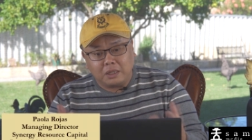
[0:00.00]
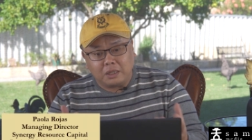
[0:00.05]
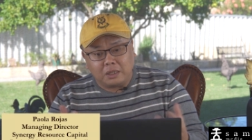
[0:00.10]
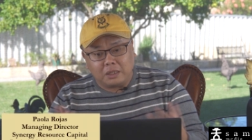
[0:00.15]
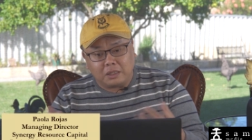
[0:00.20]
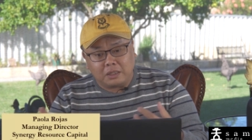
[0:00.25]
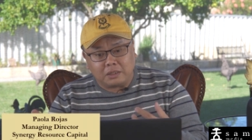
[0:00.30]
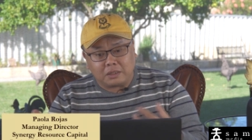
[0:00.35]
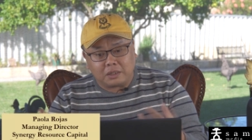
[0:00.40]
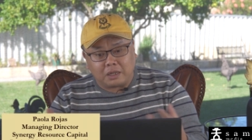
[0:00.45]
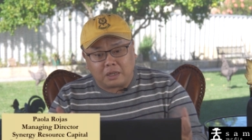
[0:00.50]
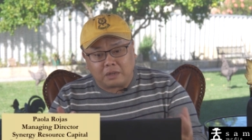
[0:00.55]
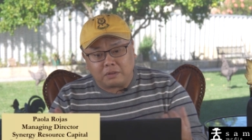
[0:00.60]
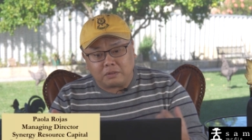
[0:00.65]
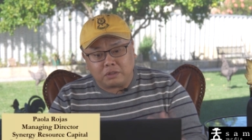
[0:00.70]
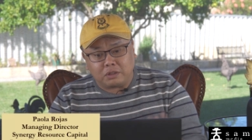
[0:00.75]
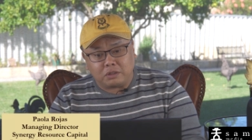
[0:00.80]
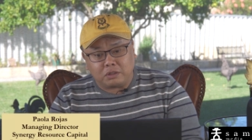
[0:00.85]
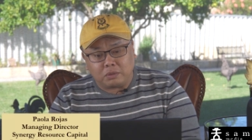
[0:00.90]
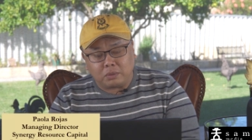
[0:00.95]
in this kind
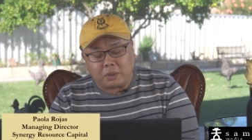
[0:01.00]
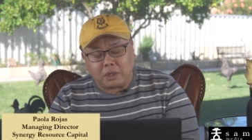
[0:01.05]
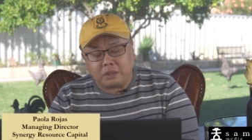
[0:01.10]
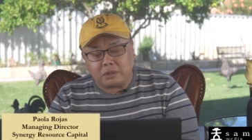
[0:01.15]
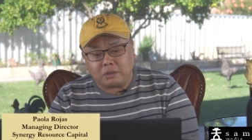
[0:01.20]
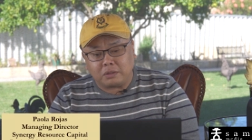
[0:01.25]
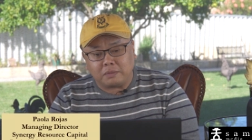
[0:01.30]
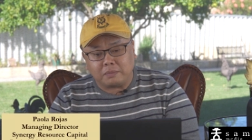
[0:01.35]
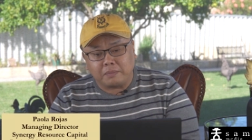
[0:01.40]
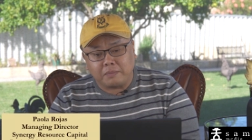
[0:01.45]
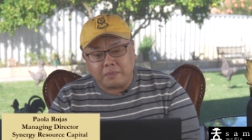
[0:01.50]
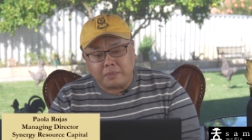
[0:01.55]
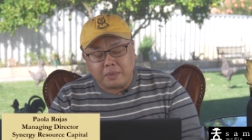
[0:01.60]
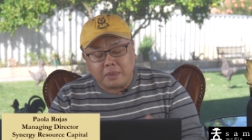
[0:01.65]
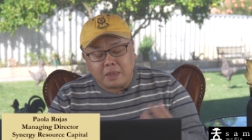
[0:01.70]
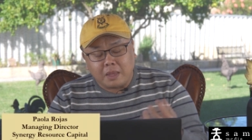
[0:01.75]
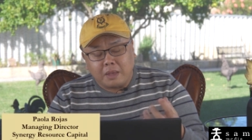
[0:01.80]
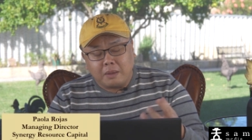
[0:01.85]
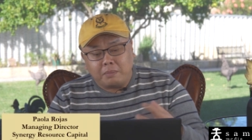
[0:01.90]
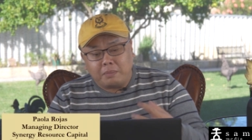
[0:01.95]
of situation.
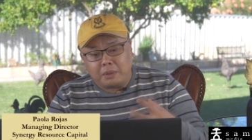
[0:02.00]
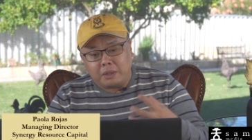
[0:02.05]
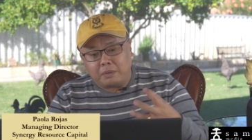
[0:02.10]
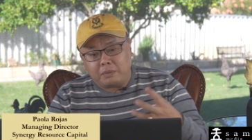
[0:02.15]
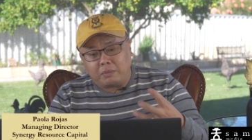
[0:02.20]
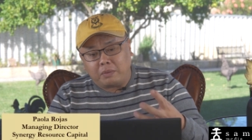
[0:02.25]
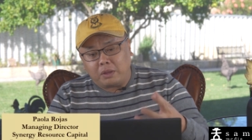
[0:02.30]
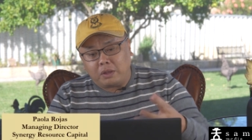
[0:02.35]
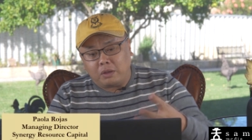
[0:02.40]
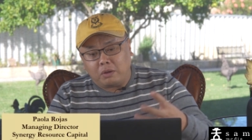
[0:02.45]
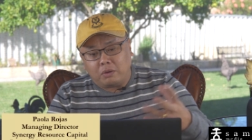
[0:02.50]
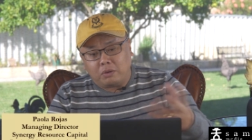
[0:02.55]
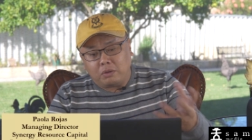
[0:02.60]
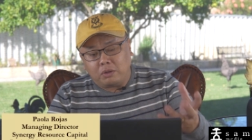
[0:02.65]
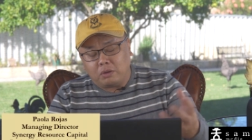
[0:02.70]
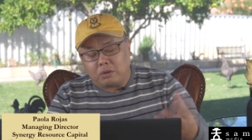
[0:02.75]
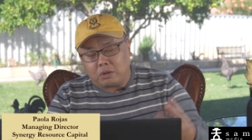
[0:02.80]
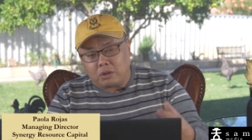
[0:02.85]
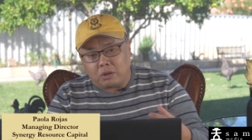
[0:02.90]
But when your